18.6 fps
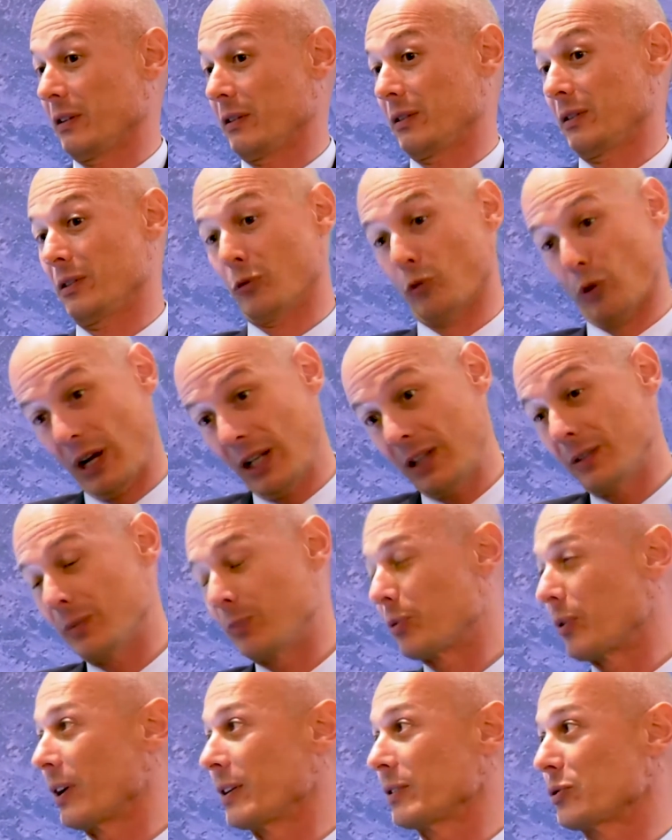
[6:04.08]
at the right
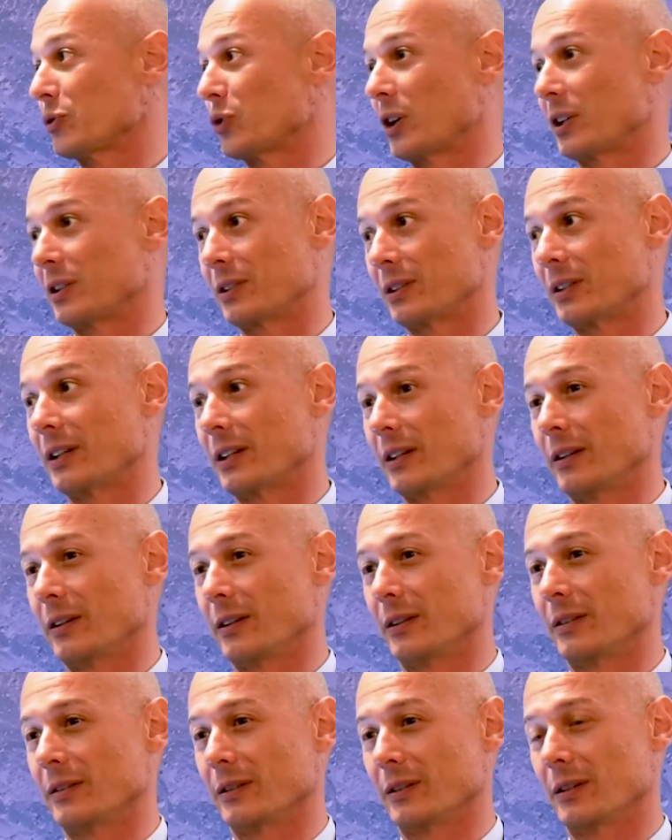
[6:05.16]
price rather than
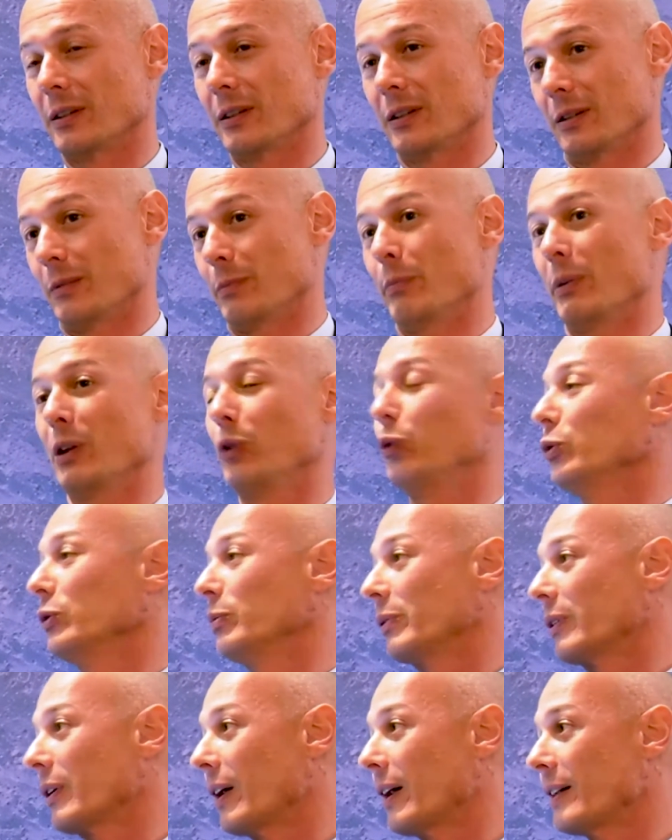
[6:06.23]
at a balloon
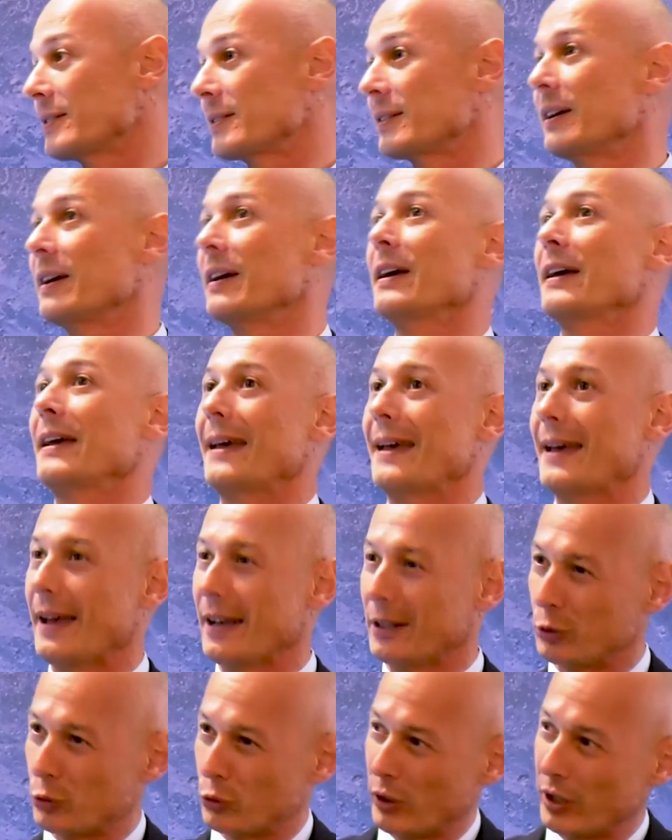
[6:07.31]
price,
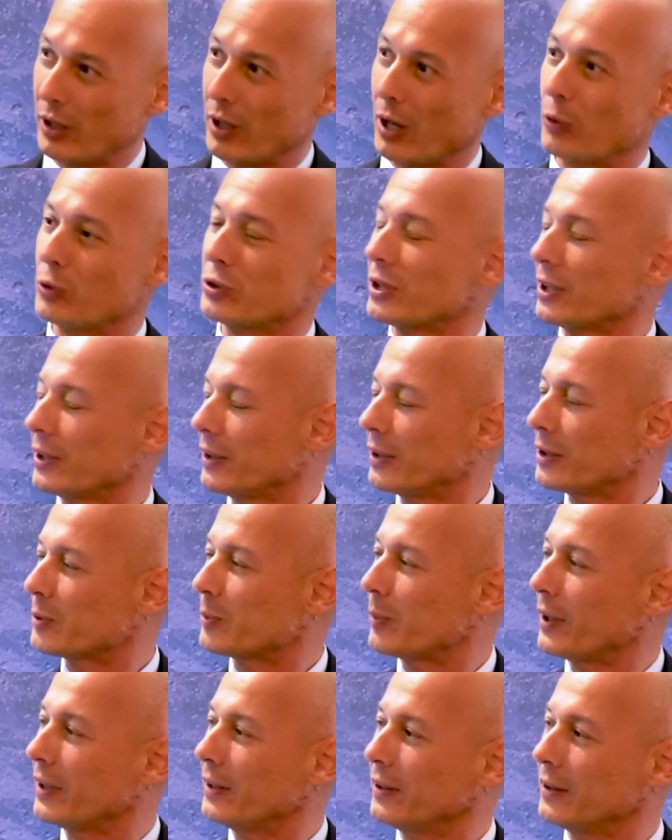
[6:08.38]
and relaunch and
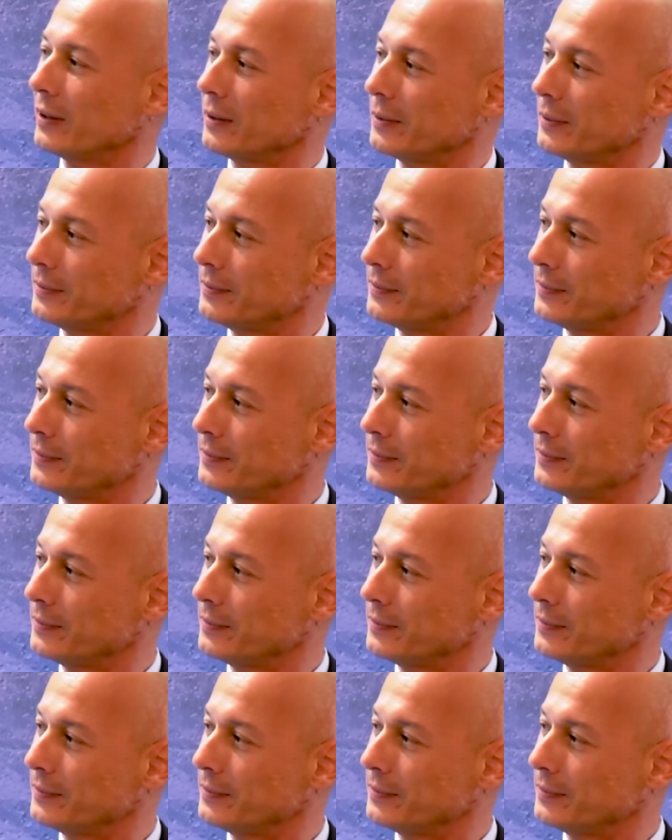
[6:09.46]
expand it.